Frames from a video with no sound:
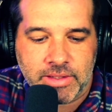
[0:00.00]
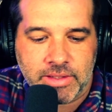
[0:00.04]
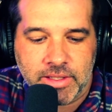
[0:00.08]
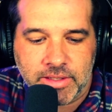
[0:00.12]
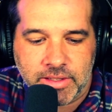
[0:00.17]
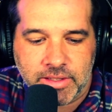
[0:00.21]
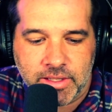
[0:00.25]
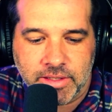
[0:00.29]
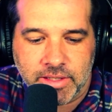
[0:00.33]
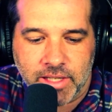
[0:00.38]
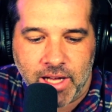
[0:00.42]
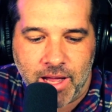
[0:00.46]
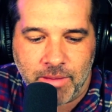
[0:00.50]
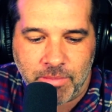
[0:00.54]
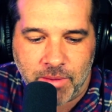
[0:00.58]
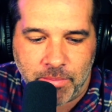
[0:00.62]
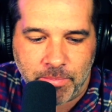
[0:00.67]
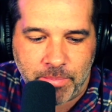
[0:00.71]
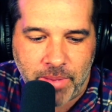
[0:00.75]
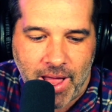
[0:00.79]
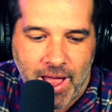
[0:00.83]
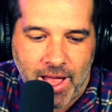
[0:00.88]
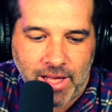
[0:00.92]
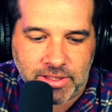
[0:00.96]
This is I'm a
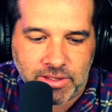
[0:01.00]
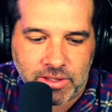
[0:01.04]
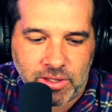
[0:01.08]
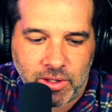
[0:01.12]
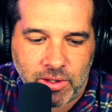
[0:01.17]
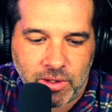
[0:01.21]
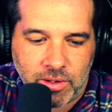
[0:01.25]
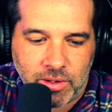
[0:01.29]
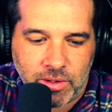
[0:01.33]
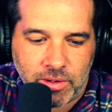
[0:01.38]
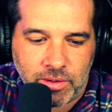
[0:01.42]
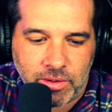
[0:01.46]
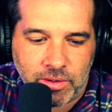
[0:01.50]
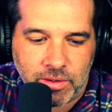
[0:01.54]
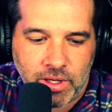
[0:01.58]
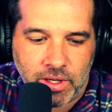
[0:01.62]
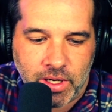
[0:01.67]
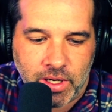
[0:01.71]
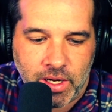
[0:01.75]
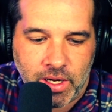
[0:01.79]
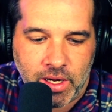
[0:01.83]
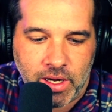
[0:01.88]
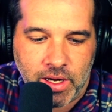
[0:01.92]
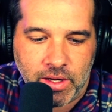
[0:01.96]

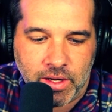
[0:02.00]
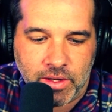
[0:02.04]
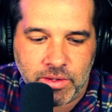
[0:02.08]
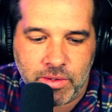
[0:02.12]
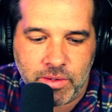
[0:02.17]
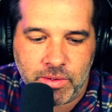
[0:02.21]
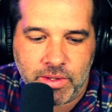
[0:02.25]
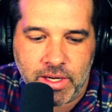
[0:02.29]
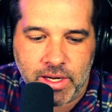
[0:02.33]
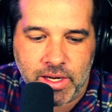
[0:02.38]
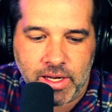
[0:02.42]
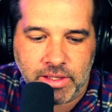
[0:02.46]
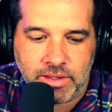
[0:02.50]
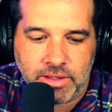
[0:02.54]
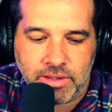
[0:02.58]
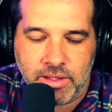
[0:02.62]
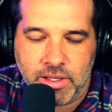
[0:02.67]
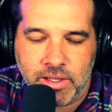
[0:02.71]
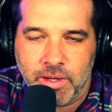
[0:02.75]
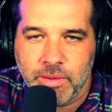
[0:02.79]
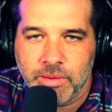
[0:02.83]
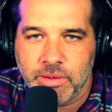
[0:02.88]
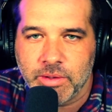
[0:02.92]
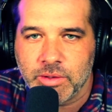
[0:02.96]
Basshole. You guys
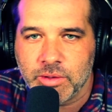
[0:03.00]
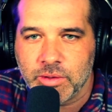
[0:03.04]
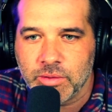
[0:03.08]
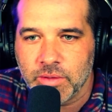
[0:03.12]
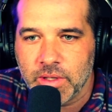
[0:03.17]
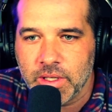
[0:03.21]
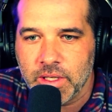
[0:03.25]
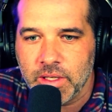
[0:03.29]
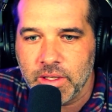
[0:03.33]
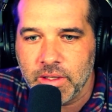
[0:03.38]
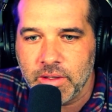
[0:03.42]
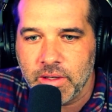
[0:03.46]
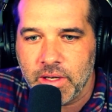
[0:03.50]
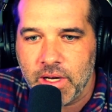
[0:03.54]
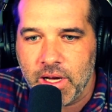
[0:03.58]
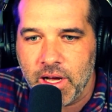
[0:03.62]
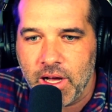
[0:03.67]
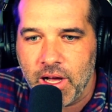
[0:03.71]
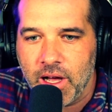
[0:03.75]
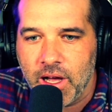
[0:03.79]
know the drill.